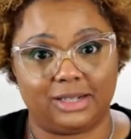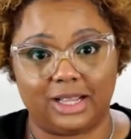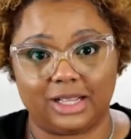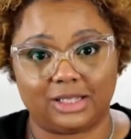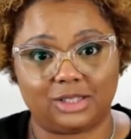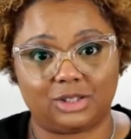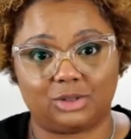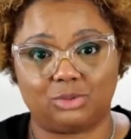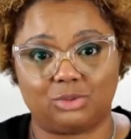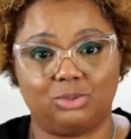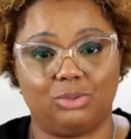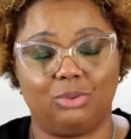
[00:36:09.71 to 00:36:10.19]

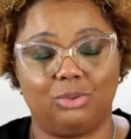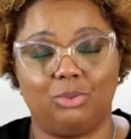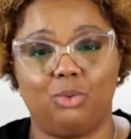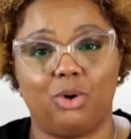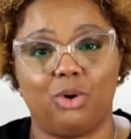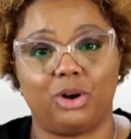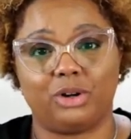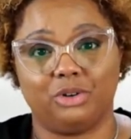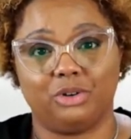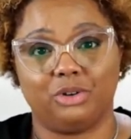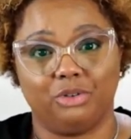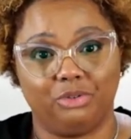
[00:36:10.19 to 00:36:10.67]
That's
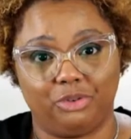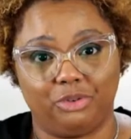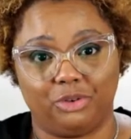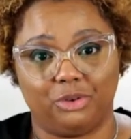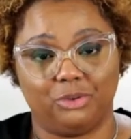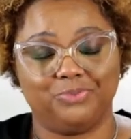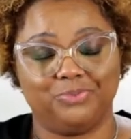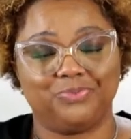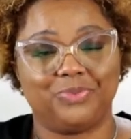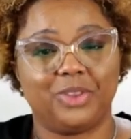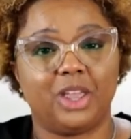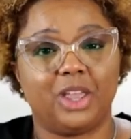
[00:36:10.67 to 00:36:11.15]

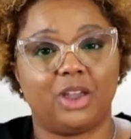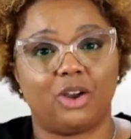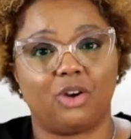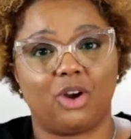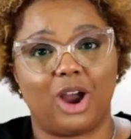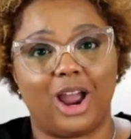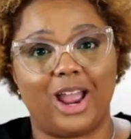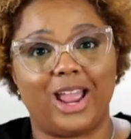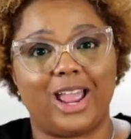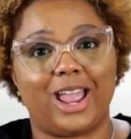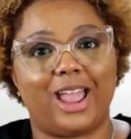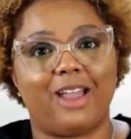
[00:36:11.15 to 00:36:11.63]
wonderful,
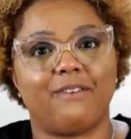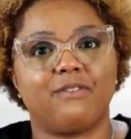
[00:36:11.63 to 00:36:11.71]
right?